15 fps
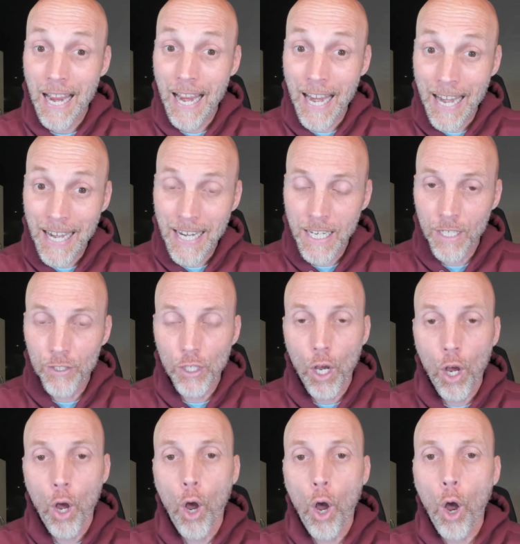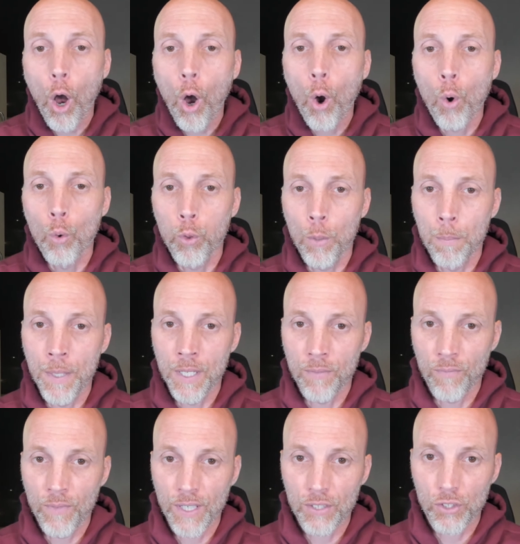and all the
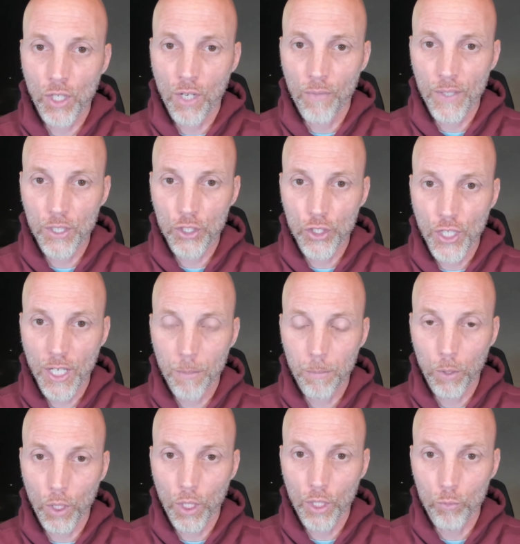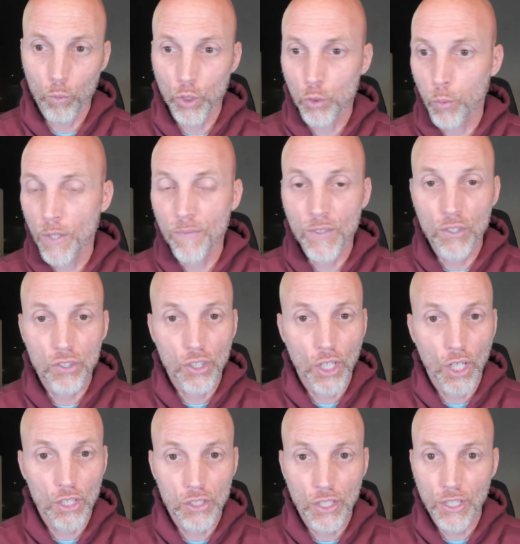benefits of his shed blood, which we've
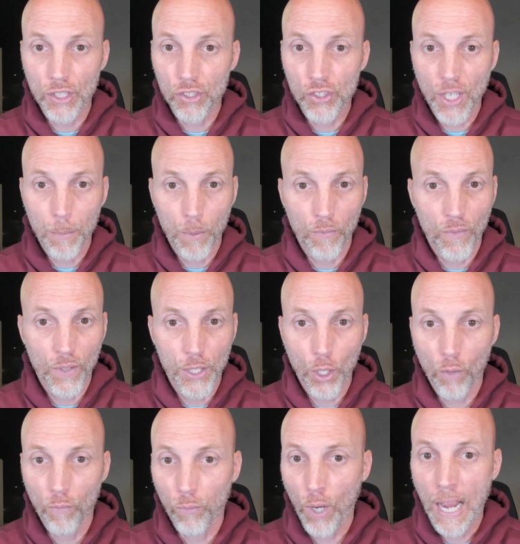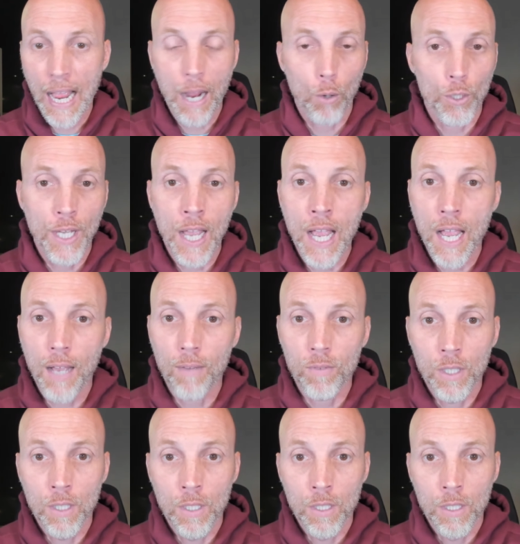discussed in a separate video for an hour and a half.
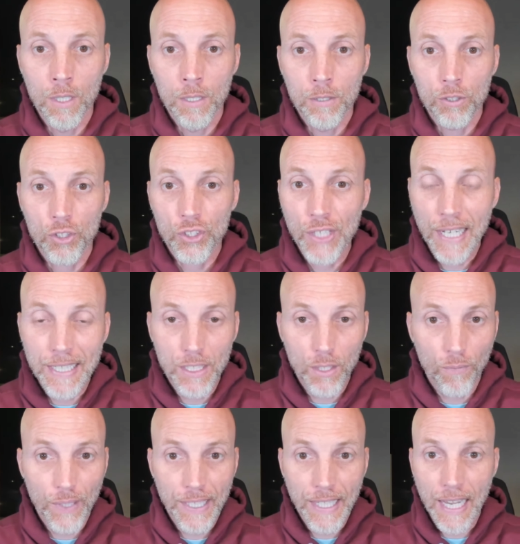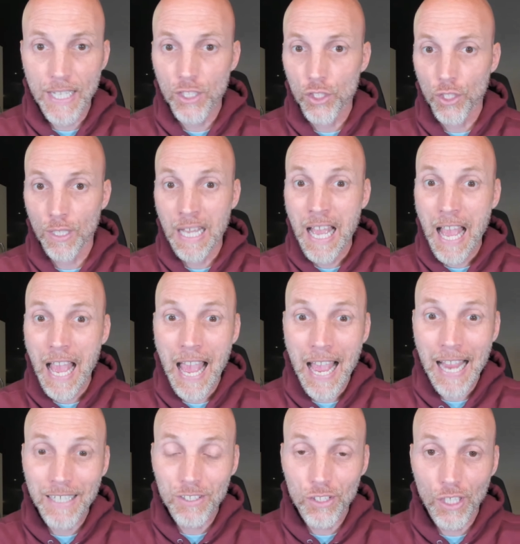Sanctification,
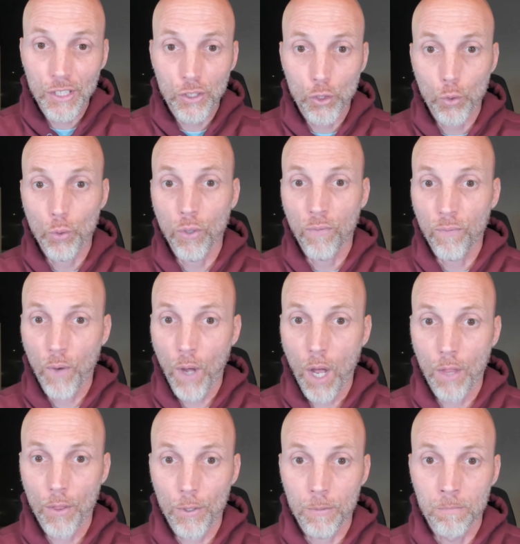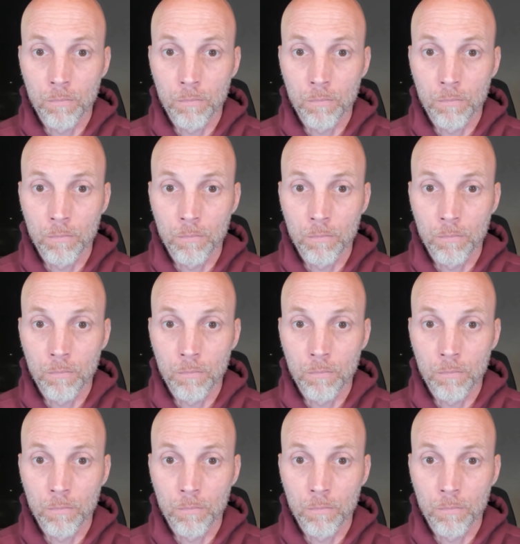access to the Father,